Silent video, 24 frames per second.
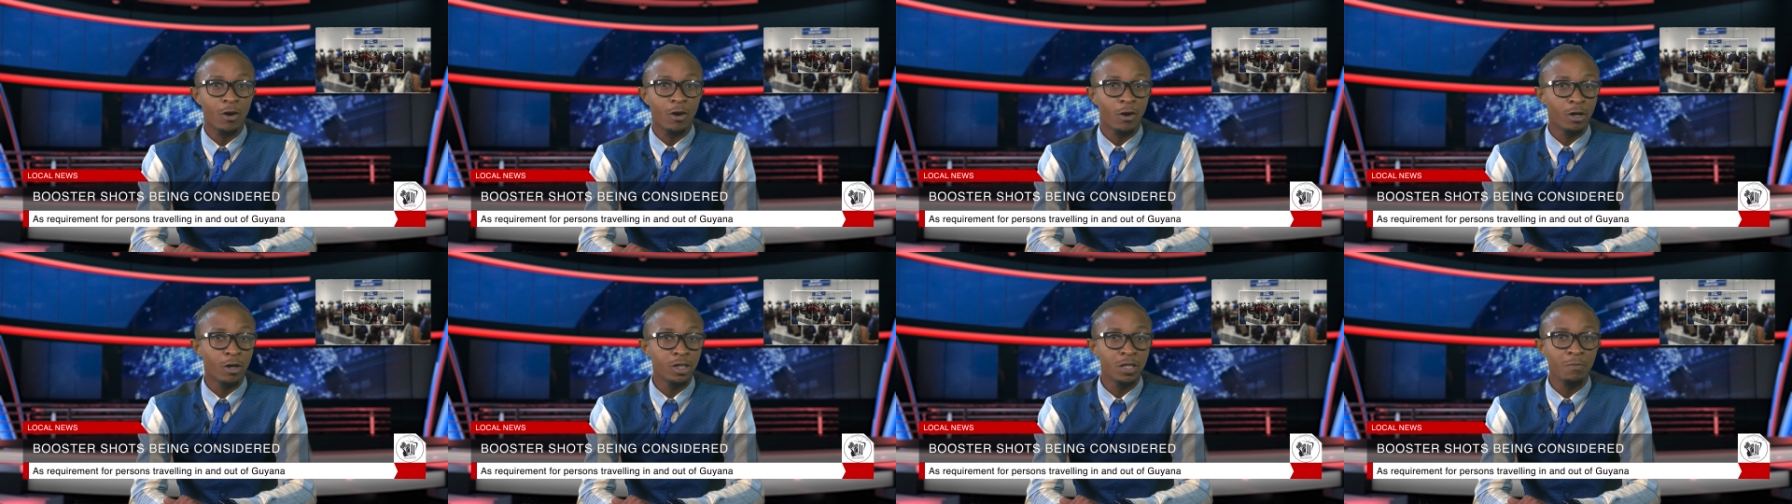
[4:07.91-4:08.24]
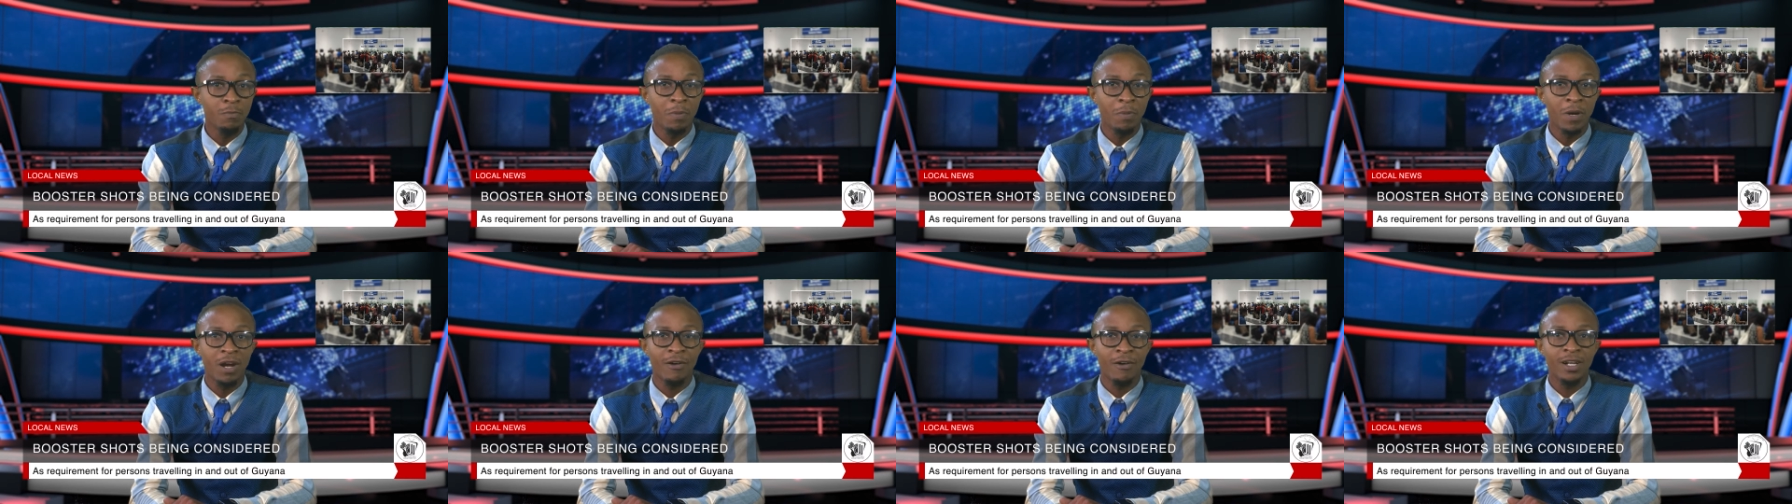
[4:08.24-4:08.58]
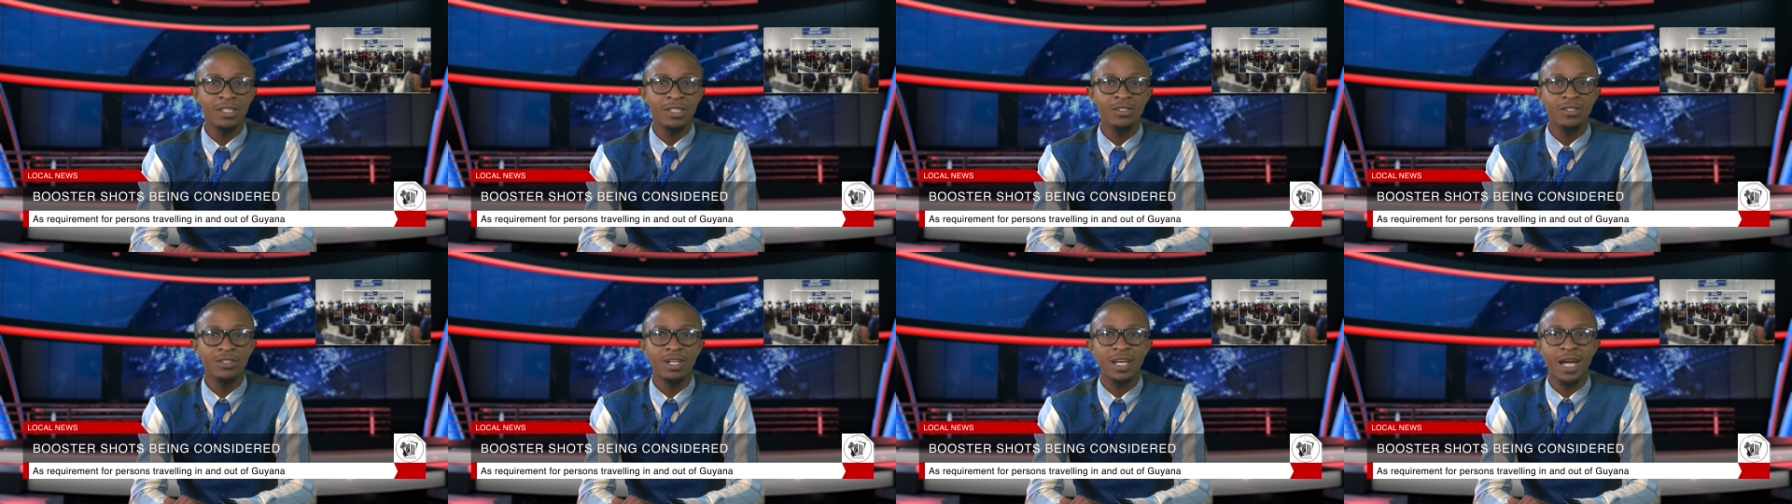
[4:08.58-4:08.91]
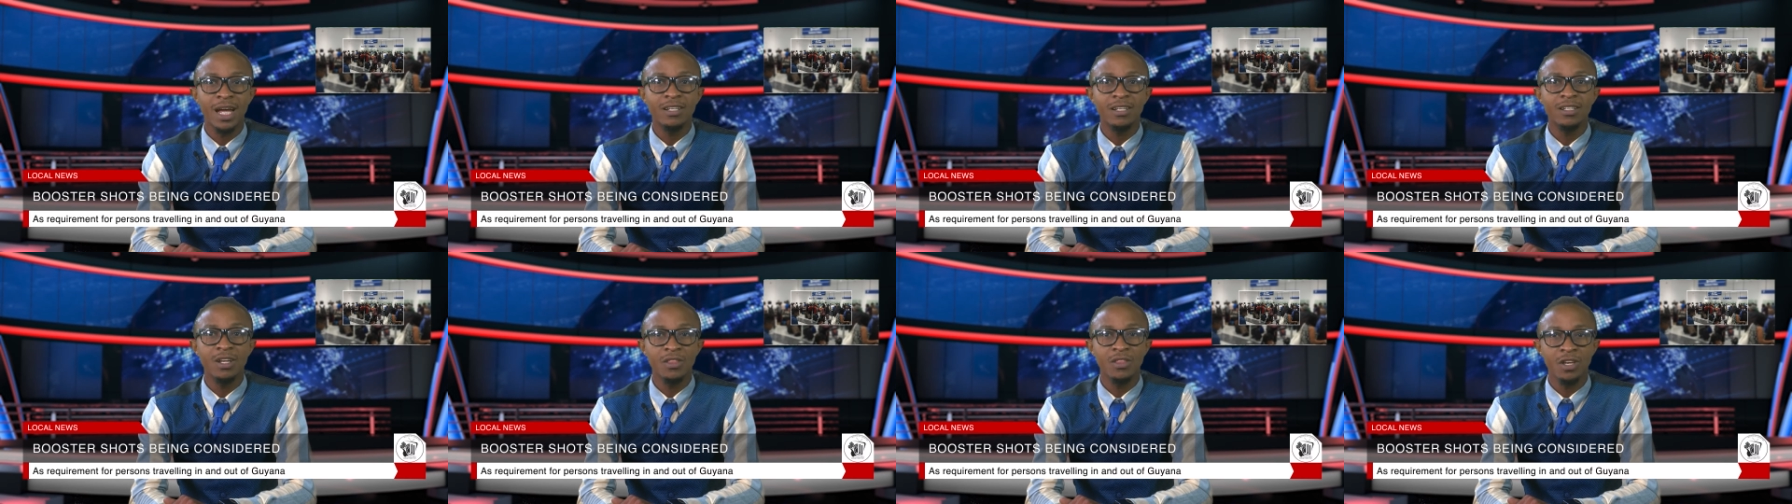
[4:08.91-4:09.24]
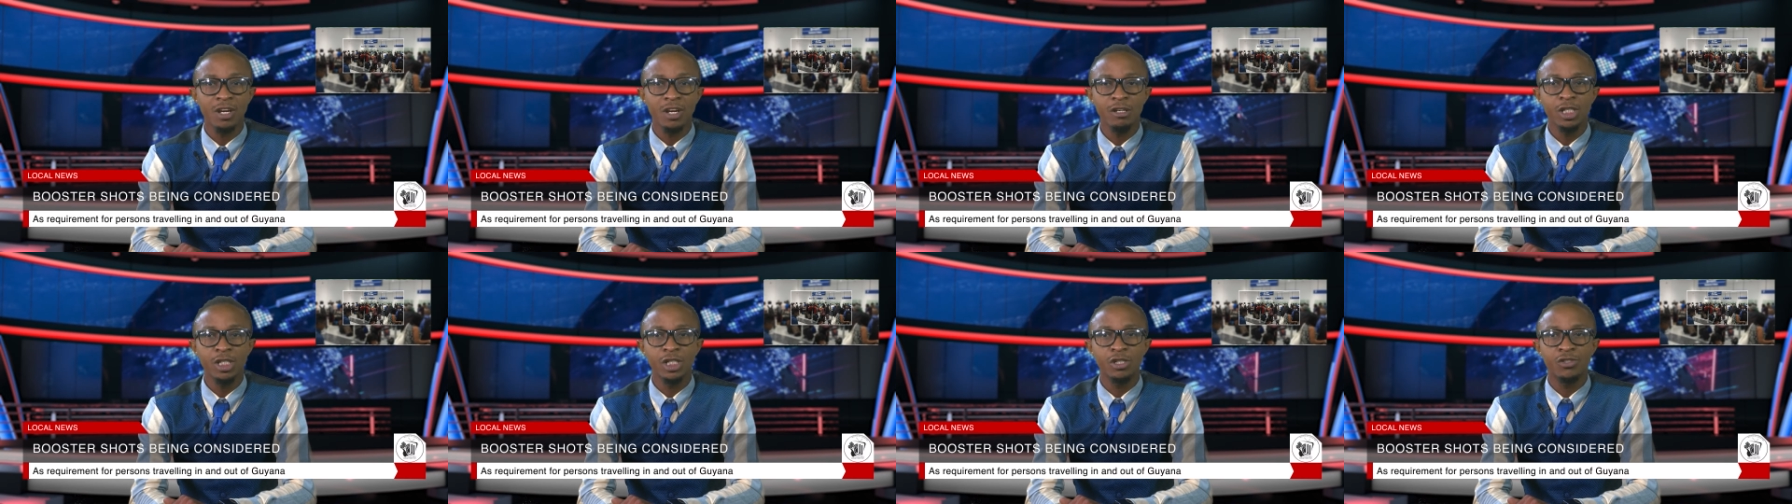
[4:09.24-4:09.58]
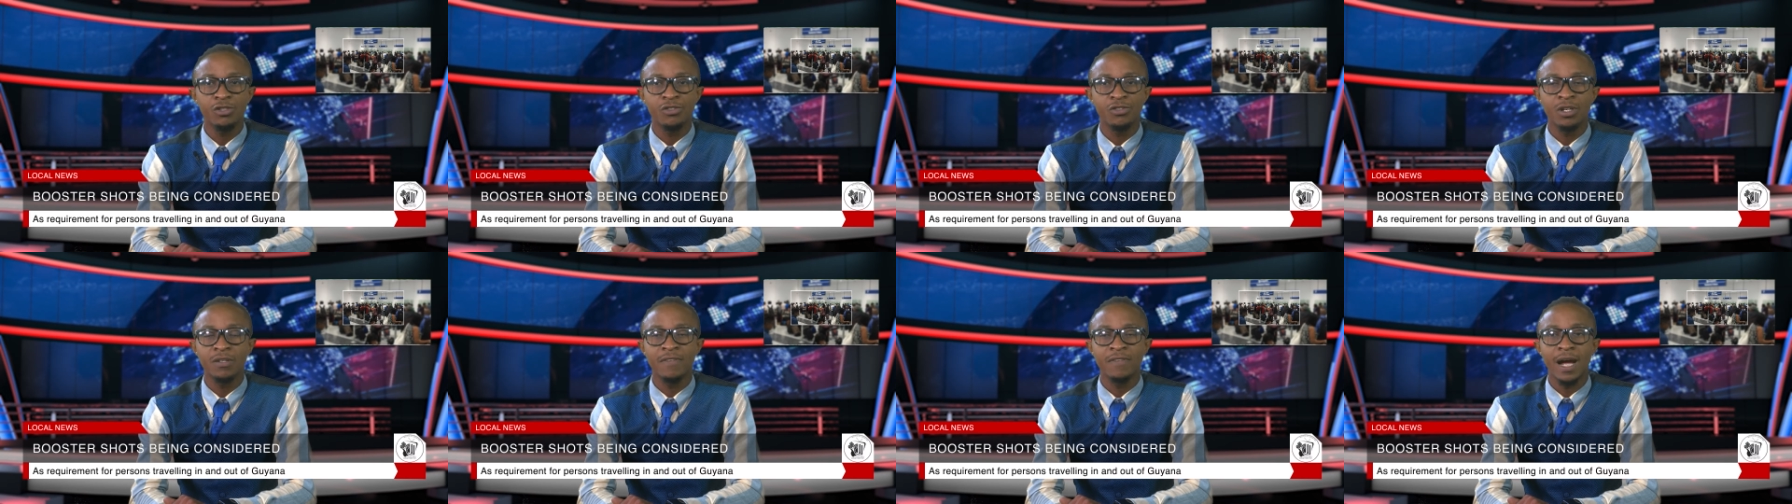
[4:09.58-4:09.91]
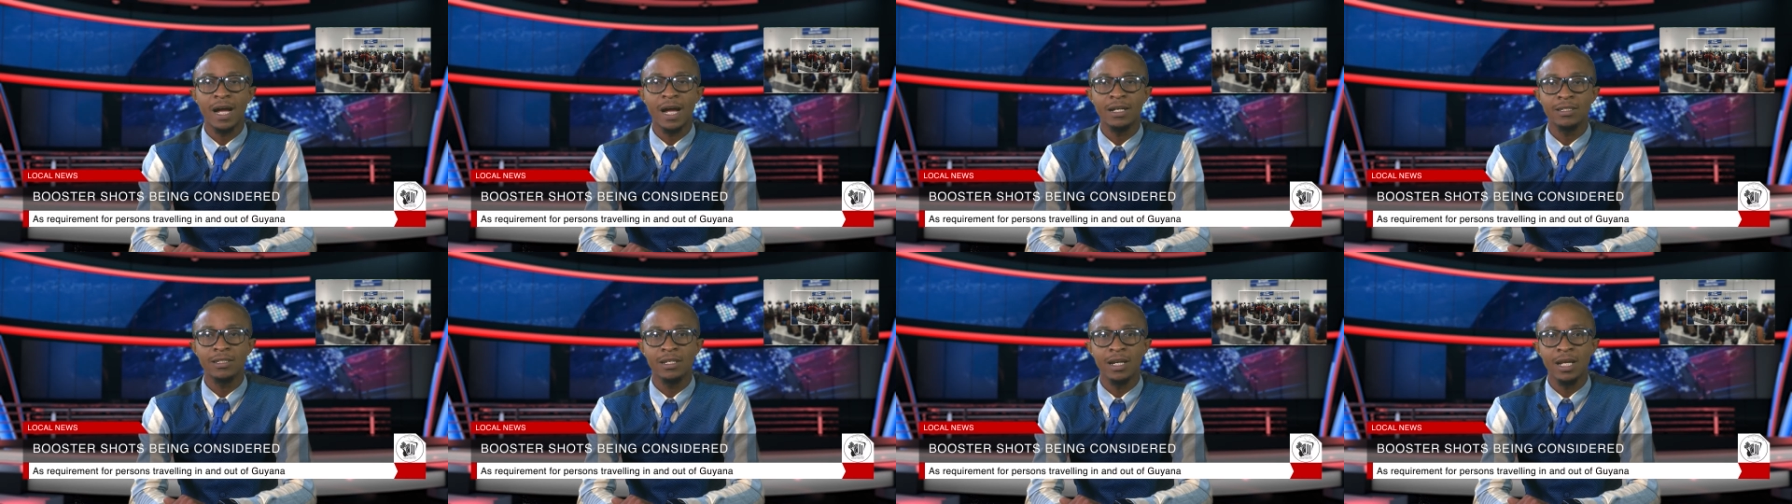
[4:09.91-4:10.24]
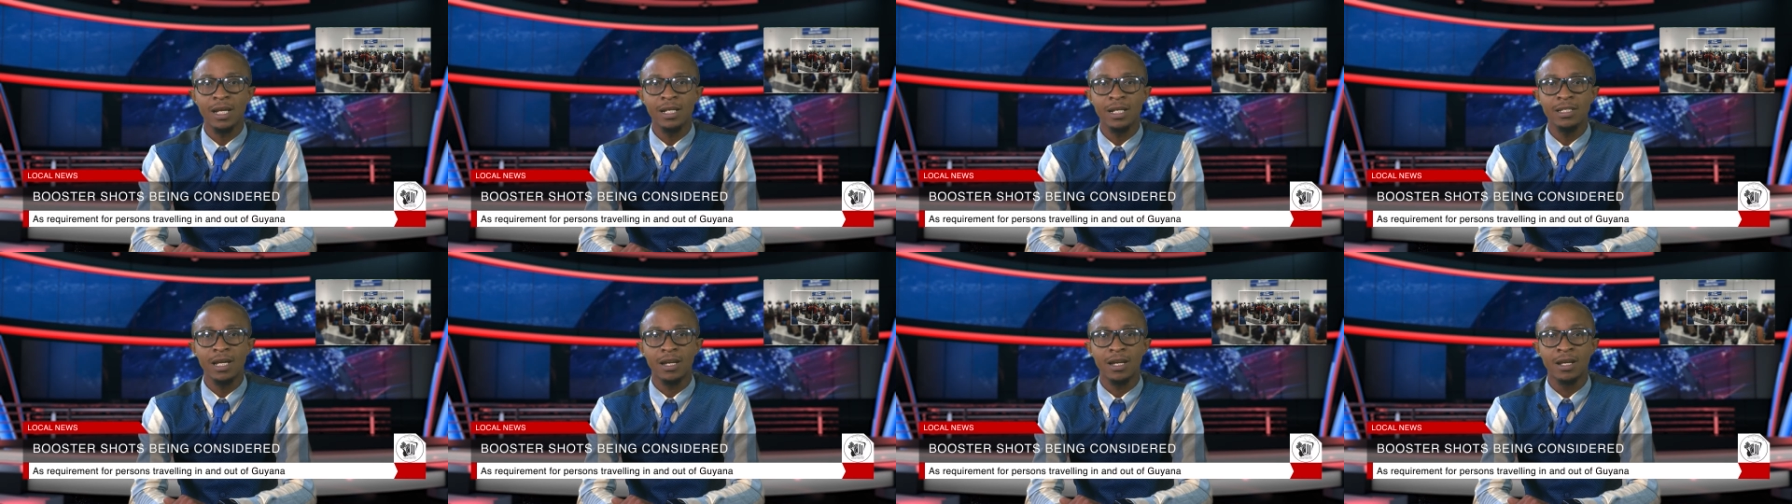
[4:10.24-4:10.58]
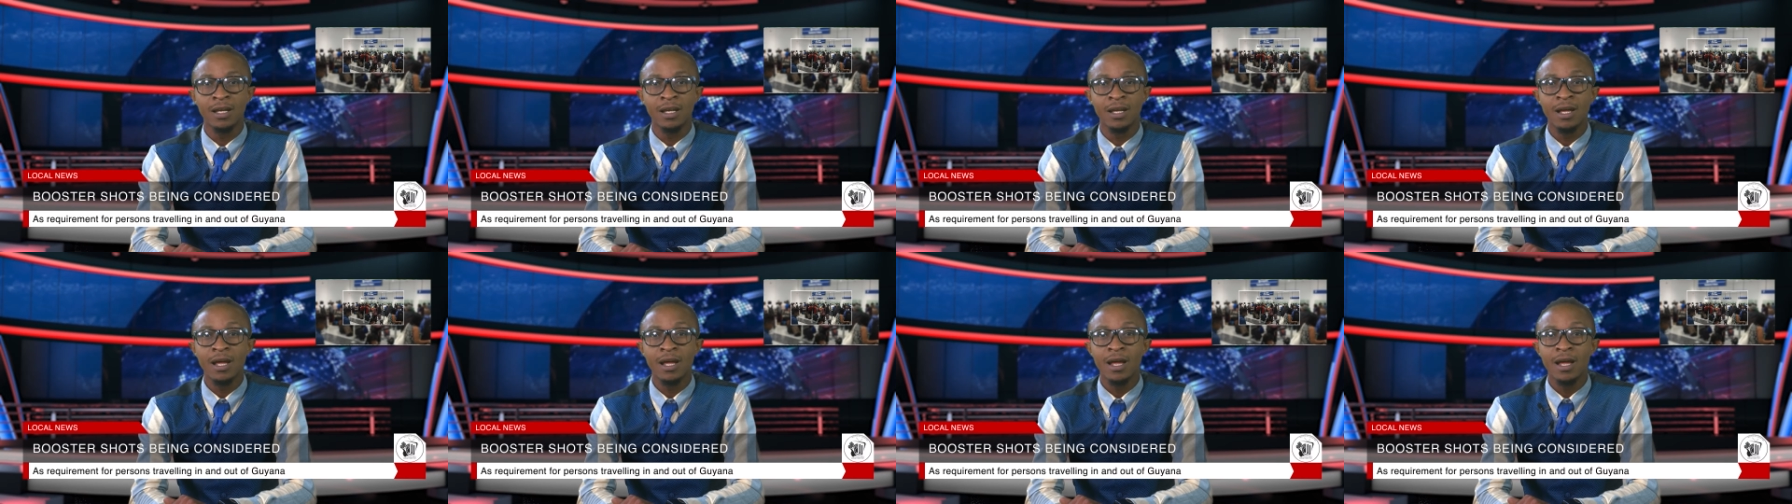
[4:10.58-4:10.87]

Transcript: urging parents to get their children vaccinated,